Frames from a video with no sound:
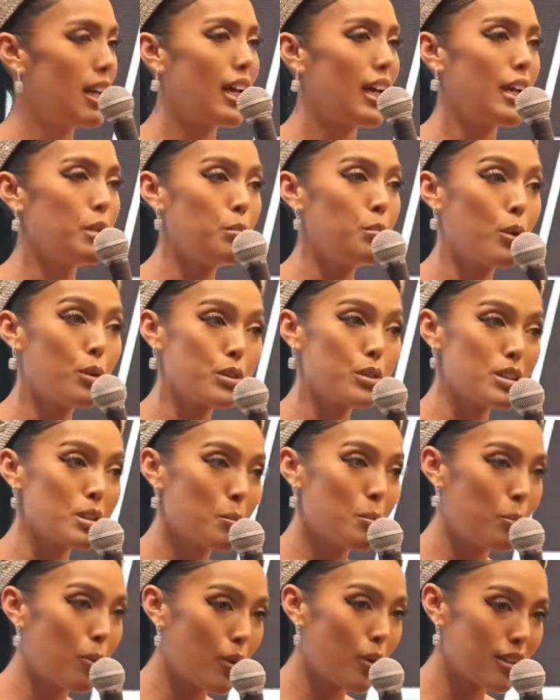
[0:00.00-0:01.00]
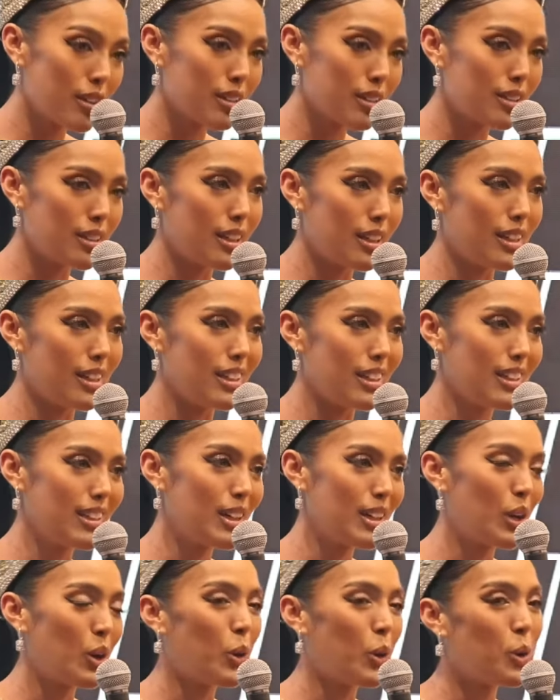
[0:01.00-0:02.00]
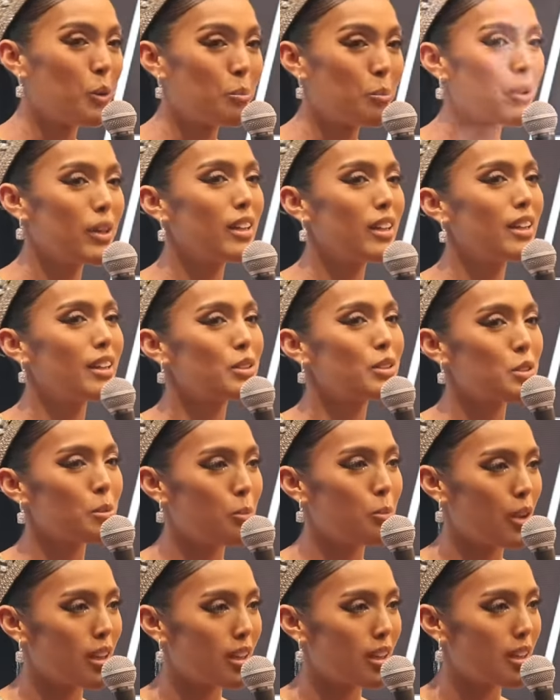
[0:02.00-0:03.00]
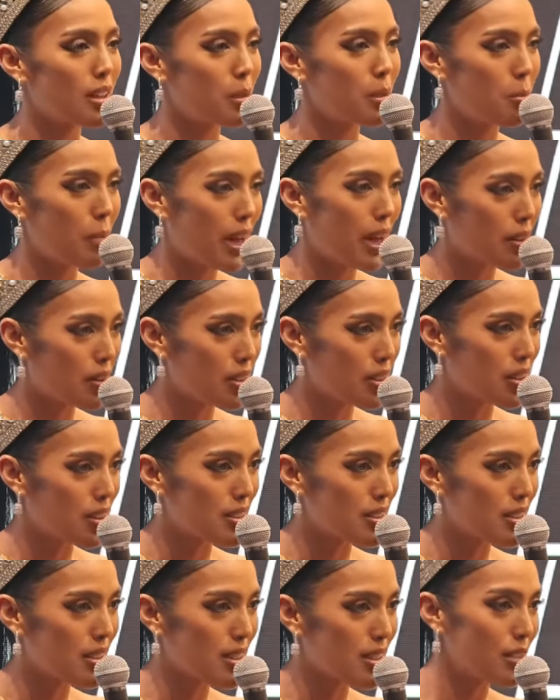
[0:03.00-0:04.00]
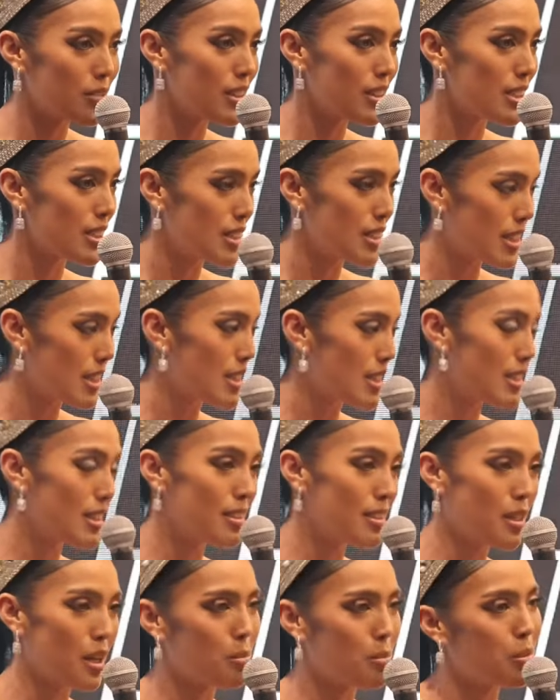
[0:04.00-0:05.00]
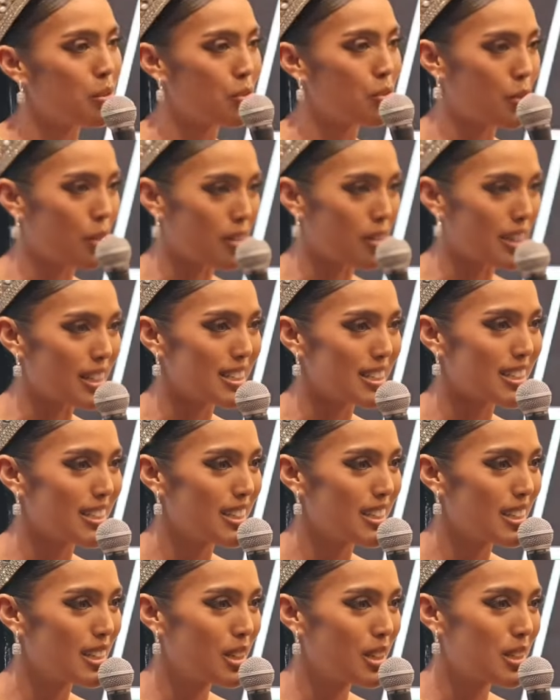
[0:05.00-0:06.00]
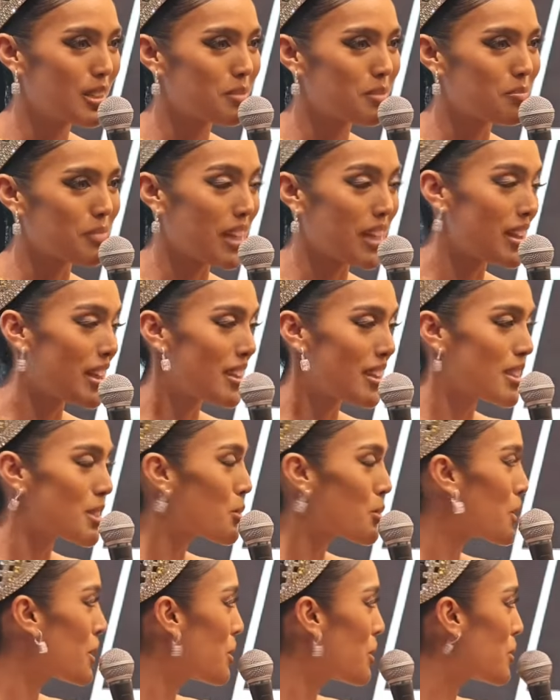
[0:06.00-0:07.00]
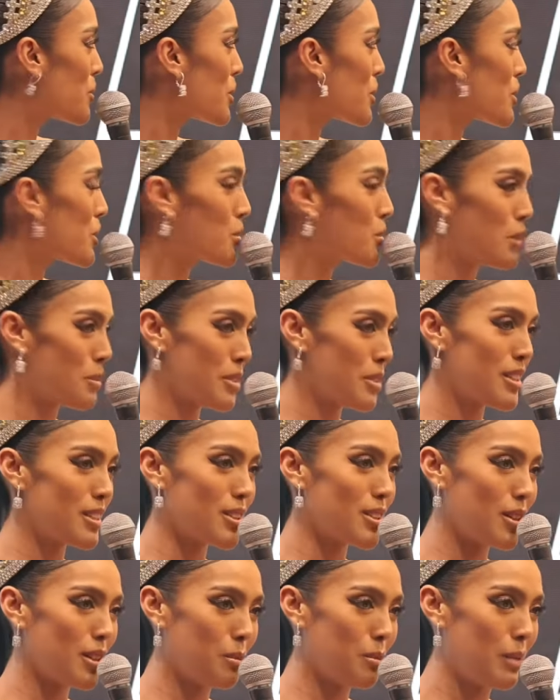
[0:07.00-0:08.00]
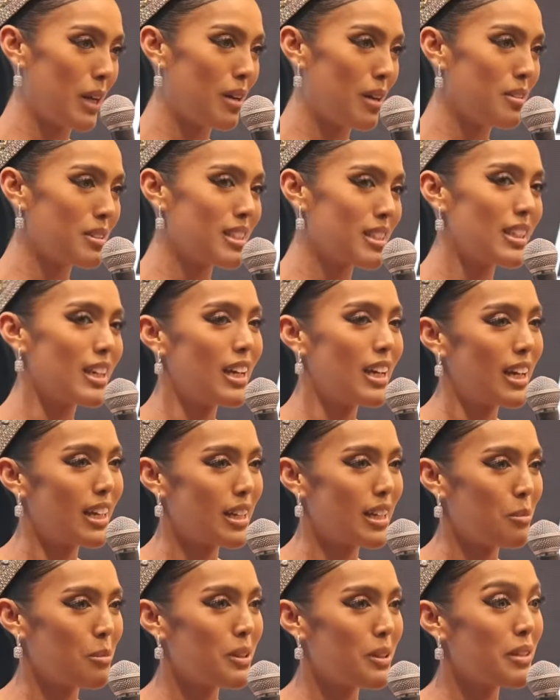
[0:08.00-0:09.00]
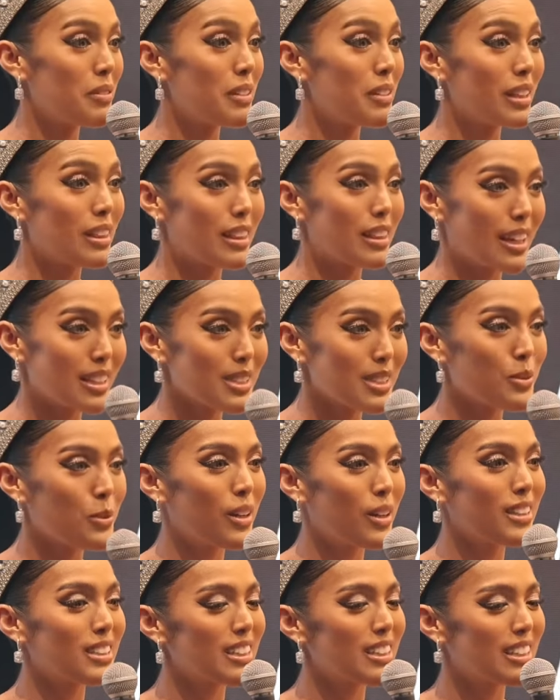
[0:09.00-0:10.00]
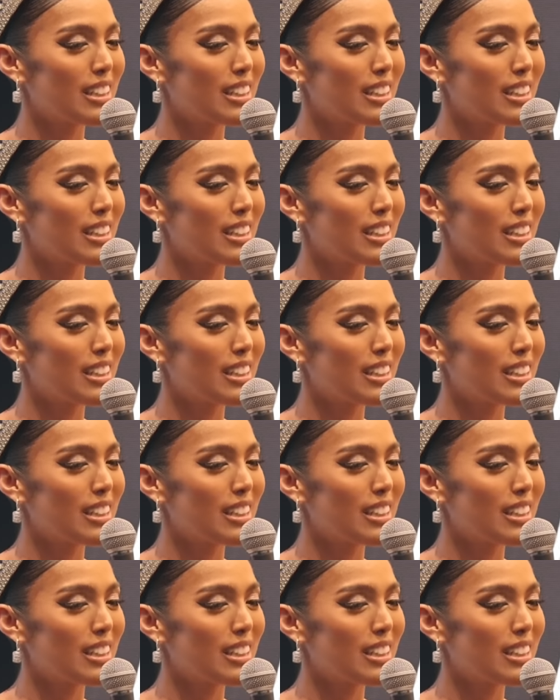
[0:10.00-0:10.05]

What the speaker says: and most importantly, open to breaking the barriers that have existed and come before us. I think that's what a Universal Woman is all about, and I believe that that's what